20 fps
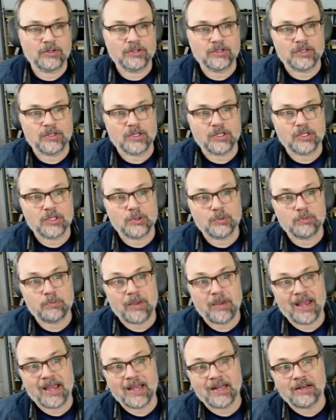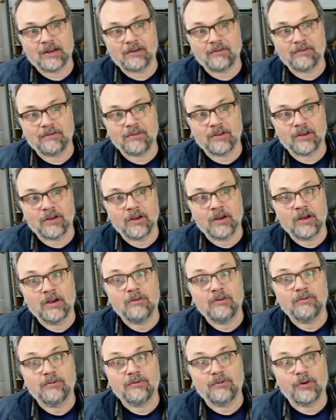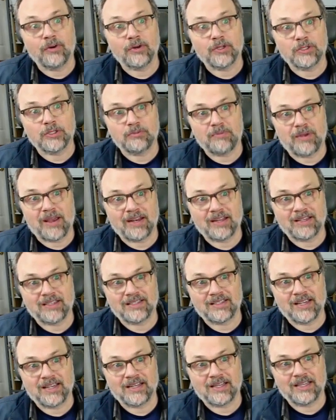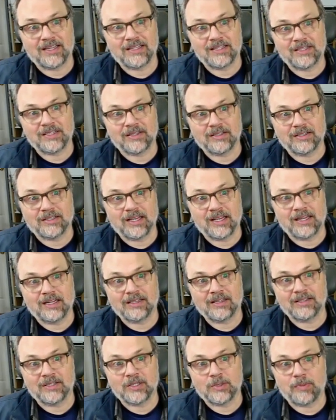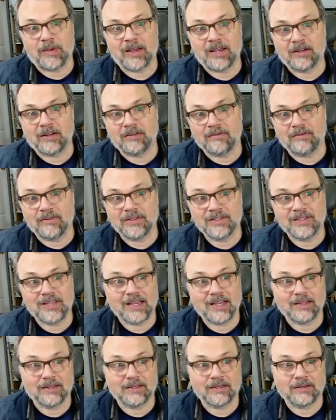the span of the first spanning set, is contained in the span of the second